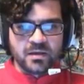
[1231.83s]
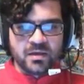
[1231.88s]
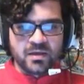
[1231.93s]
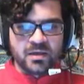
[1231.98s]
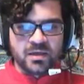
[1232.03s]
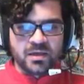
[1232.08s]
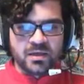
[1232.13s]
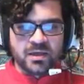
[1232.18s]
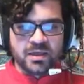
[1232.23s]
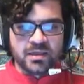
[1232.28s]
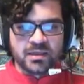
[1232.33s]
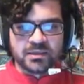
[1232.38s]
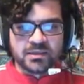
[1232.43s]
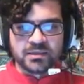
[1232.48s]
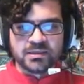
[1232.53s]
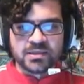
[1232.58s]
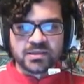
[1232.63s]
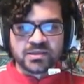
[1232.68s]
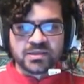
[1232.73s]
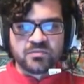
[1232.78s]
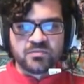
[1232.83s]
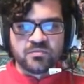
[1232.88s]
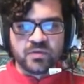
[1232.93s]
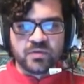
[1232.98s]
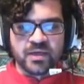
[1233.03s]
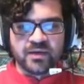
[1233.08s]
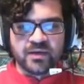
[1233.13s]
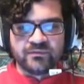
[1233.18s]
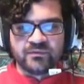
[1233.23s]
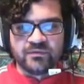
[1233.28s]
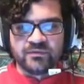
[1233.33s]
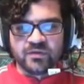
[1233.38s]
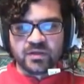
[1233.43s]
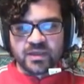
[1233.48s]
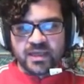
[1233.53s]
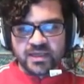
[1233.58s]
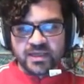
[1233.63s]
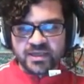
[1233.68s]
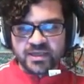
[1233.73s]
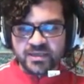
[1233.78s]
And we have the
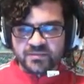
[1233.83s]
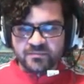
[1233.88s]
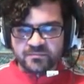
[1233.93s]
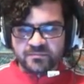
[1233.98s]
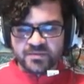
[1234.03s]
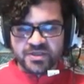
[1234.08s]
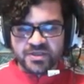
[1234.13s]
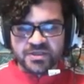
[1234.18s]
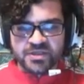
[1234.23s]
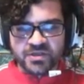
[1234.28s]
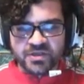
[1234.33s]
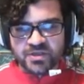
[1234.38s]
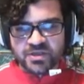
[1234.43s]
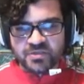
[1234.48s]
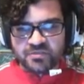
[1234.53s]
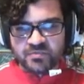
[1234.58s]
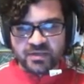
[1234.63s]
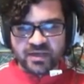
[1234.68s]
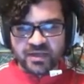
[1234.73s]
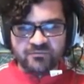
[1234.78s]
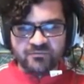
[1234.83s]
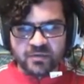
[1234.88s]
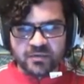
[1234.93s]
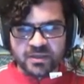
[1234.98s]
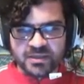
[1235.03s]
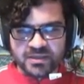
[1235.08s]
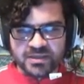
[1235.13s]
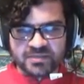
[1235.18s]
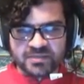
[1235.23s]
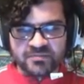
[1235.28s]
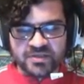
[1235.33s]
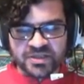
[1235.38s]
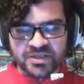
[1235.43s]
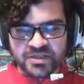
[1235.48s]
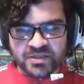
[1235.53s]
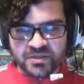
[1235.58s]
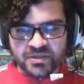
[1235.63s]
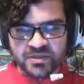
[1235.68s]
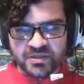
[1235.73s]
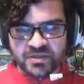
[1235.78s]
Volcanion, which is good. We have Welders, which is
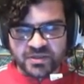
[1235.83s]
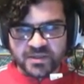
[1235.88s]
good.